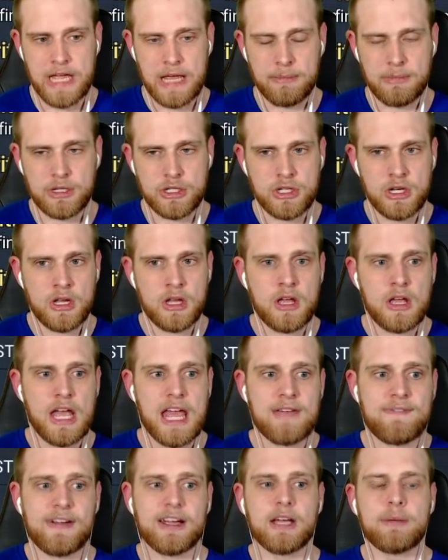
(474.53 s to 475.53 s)
damage.
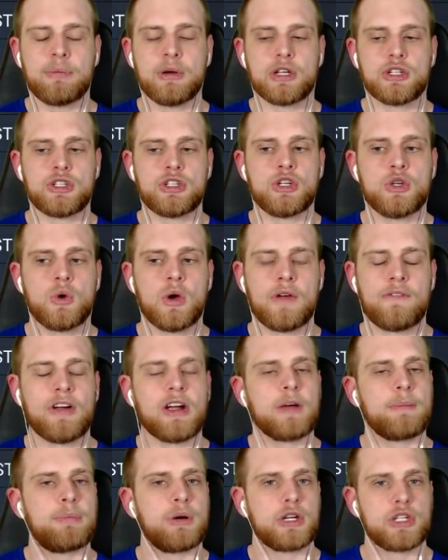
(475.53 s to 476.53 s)
If I could put two, if I
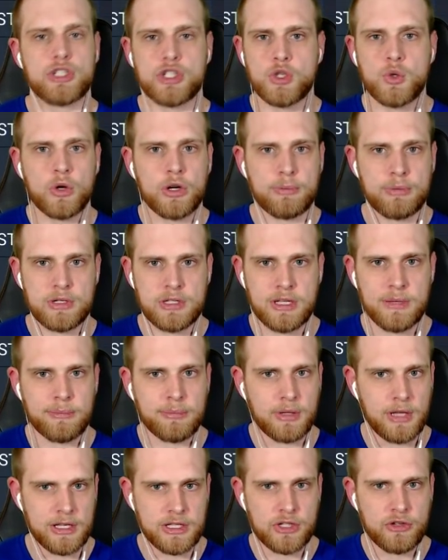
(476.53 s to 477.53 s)
could push 200%
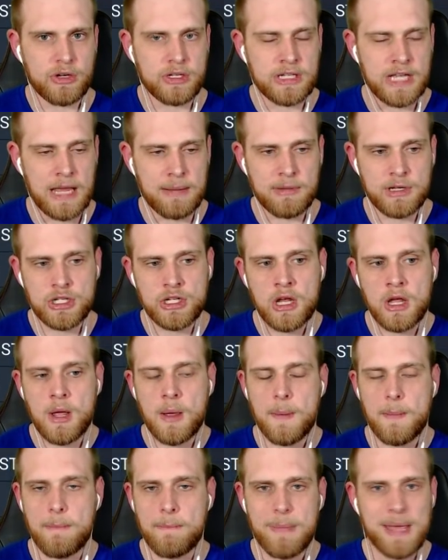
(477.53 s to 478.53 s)
plus crit damage,
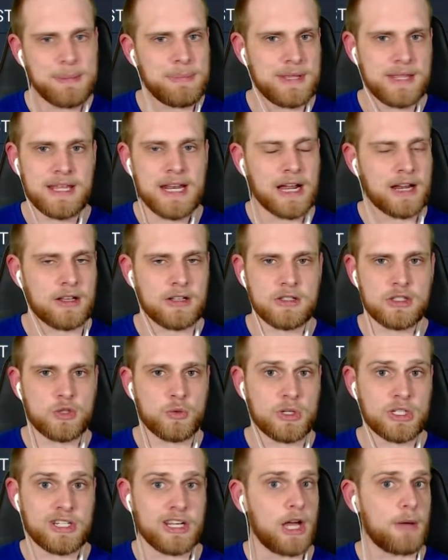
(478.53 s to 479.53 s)
maybe then I could
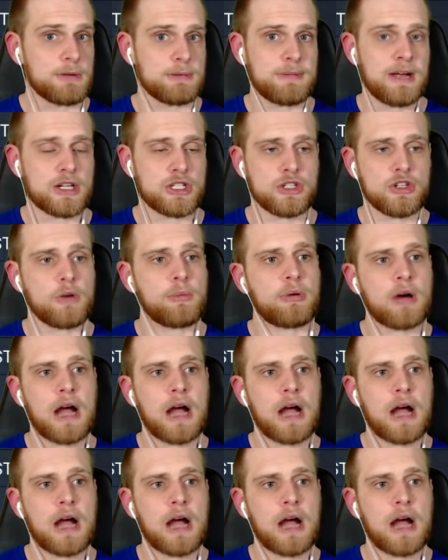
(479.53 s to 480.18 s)
switch to Helm Smash no